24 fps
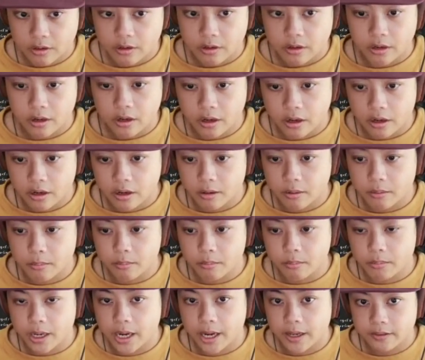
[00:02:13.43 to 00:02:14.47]

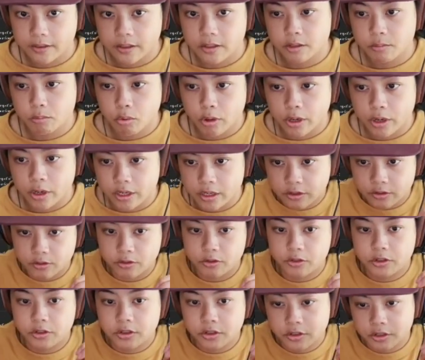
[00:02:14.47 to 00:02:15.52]
at this point, because
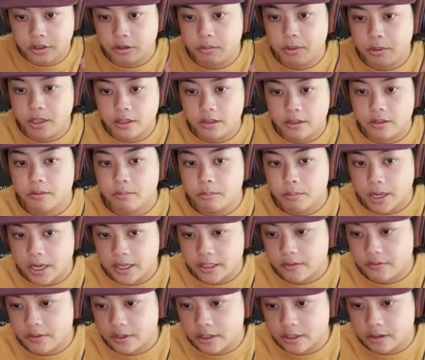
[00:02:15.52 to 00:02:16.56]
there's just going to be this
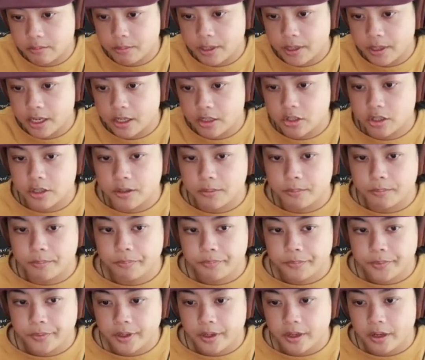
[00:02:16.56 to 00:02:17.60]
massive expansion
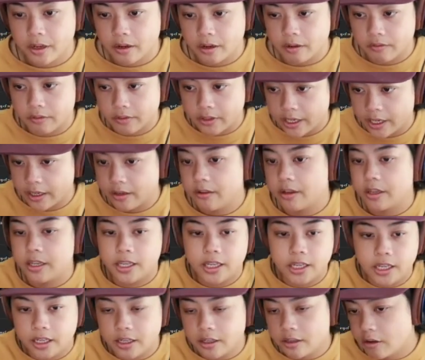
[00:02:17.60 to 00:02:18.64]
of like
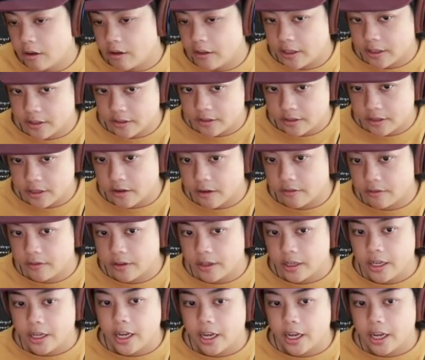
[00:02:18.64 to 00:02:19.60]
heat and all that stuff.